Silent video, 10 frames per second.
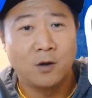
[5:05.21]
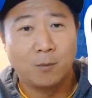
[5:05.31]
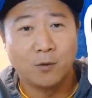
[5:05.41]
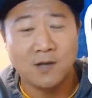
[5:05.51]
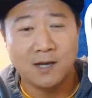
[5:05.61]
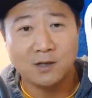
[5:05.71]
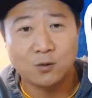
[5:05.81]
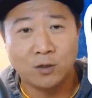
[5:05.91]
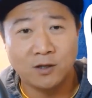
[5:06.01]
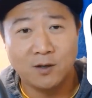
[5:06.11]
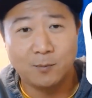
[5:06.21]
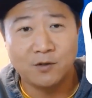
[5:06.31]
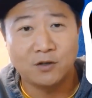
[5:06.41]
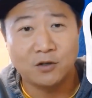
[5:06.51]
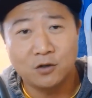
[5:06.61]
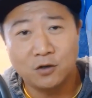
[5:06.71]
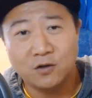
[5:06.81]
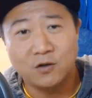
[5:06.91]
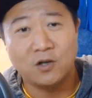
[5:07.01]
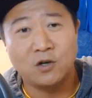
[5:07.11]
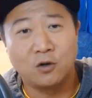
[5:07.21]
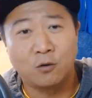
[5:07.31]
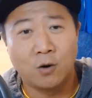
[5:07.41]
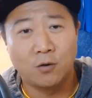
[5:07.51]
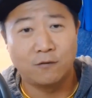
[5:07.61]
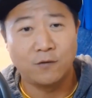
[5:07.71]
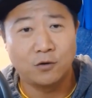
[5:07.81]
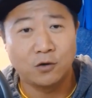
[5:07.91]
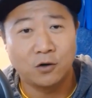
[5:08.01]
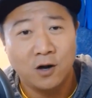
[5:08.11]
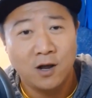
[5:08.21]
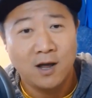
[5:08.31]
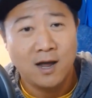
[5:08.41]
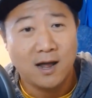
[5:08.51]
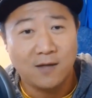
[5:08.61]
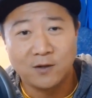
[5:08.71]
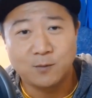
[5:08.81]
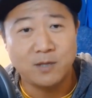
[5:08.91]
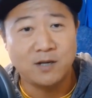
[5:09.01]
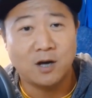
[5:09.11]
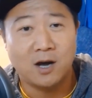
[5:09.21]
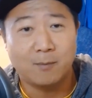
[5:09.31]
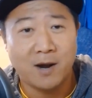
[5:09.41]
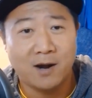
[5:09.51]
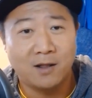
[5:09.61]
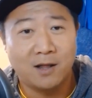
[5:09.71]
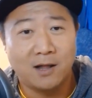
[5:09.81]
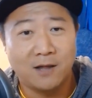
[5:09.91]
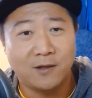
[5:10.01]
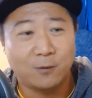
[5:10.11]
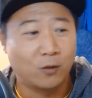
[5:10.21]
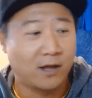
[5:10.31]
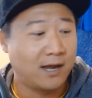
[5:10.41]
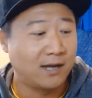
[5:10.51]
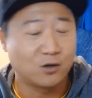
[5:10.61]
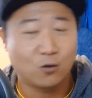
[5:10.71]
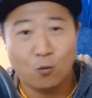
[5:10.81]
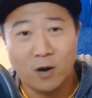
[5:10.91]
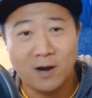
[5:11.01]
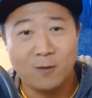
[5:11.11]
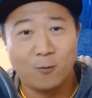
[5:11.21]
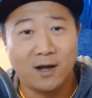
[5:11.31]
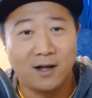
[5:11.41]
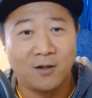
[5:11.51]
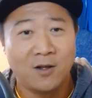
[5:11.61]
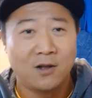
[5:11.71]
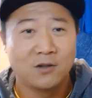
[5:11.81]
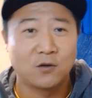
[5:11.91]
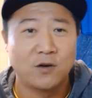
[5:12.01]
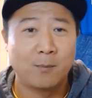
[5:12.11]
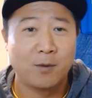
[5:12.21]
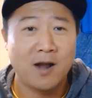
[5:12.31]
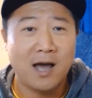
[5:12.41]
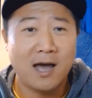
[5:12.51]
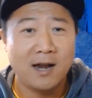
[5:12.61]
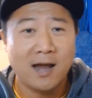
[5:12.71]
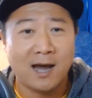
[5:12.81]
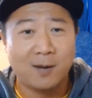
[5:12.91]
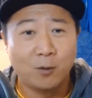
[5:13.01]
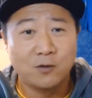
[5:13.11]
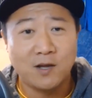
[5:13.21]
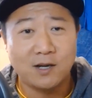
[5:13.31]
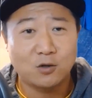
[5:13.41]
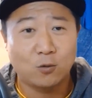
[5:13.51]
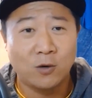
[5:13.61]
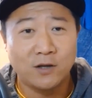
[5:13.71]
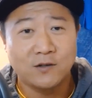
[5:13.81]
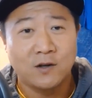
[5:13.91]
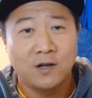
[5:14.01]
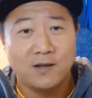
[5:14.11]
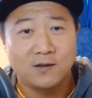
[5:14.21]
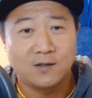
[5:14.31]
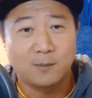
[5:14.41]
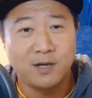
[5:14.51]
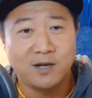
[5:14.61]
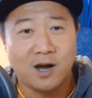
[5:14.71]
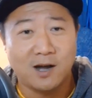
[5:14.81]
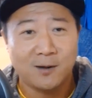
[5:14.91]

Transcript: Mosaic is really in a position to continue to grow in the future, and this Peacock parallel, I think, will age quite well. So number 9, out of Mosaic choice, is the Peacock.